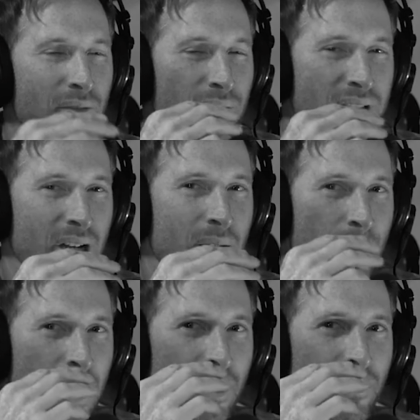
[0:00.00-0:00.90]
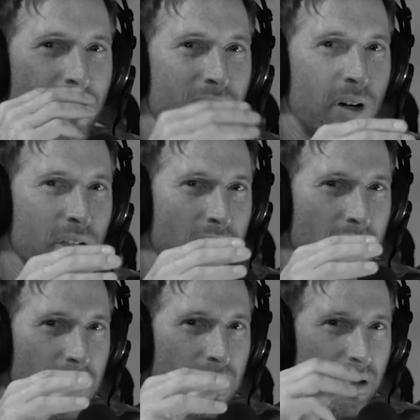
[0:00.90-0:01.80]
Every time I've
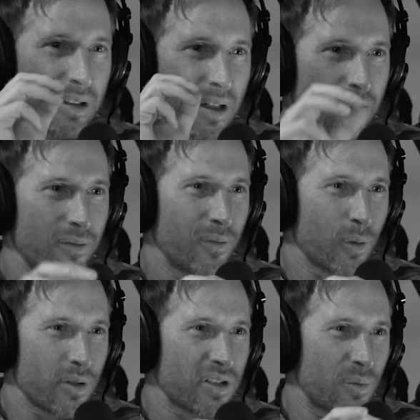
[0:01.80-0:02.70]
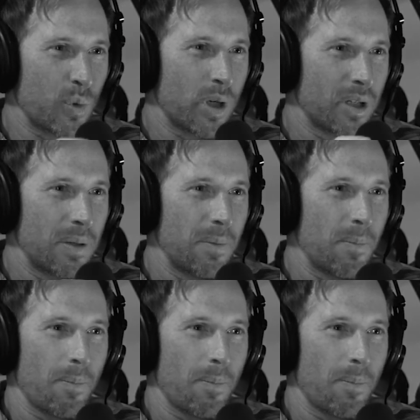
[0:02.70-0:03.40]
fallen kind of for someone,